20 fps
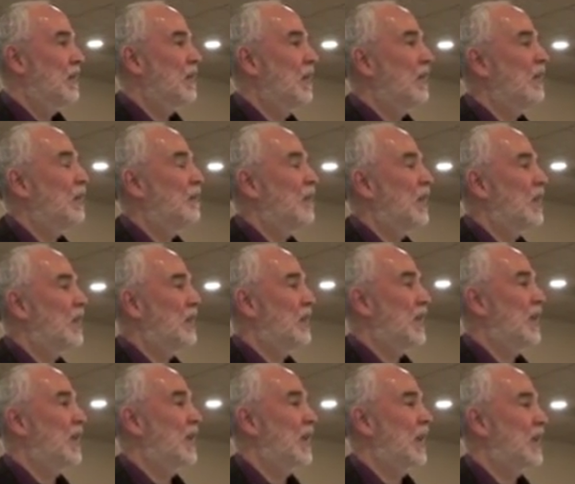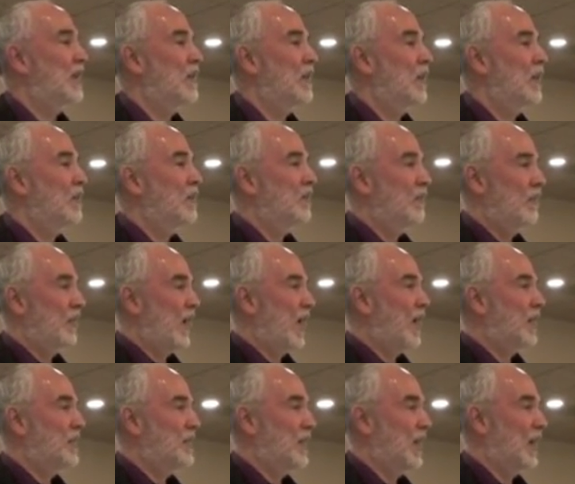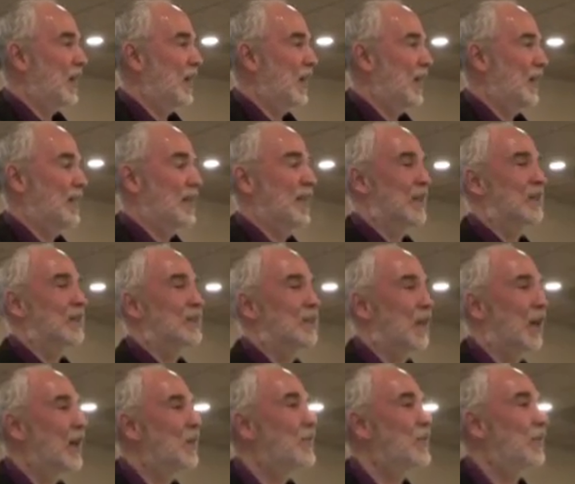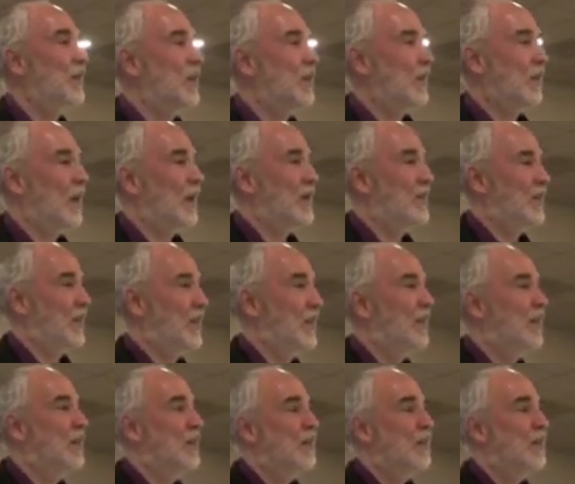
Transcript: gullibility and no fact-checking. And that drives me crazy.